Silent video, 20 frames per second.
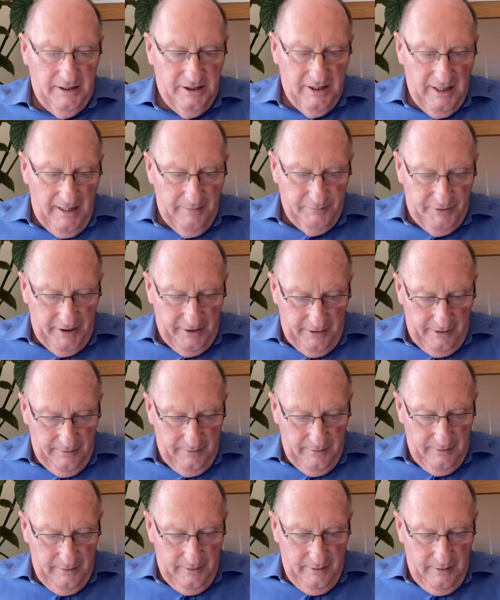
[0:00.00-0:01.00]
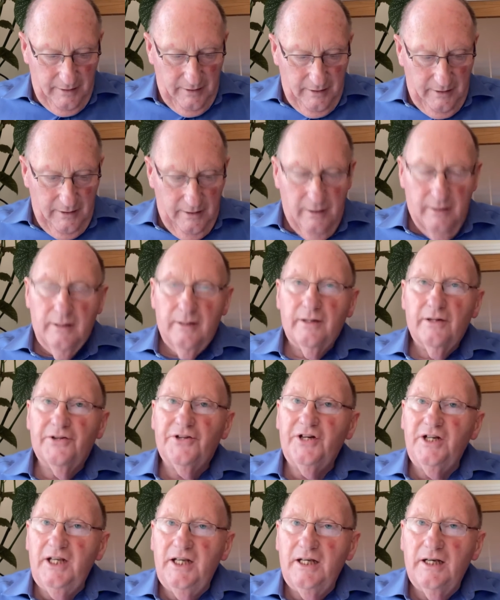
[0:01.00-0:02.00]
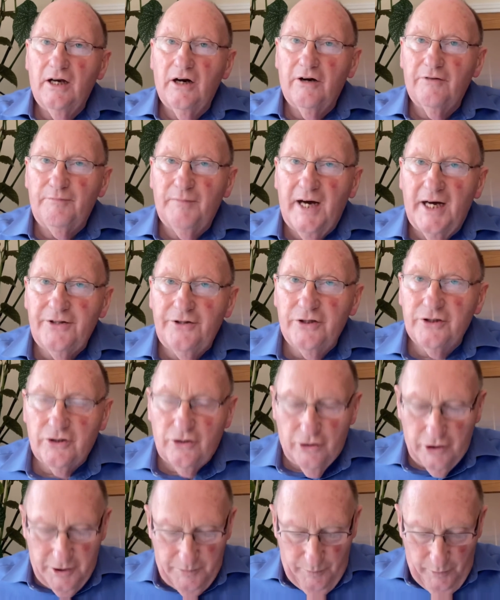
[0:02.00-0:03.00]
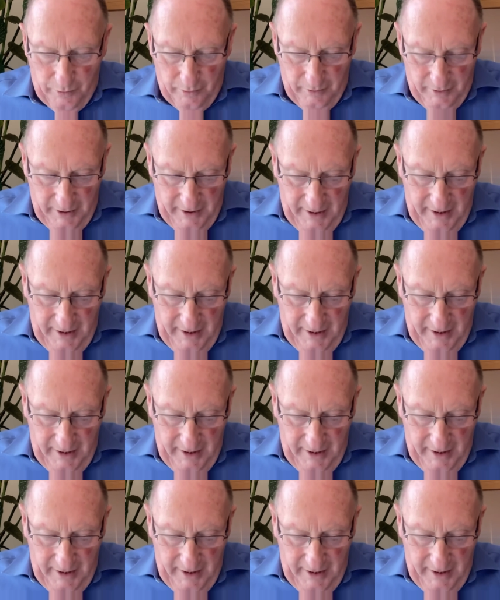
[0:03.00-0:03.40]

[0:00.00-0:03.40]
chapter 3 of Matthew's Gospel.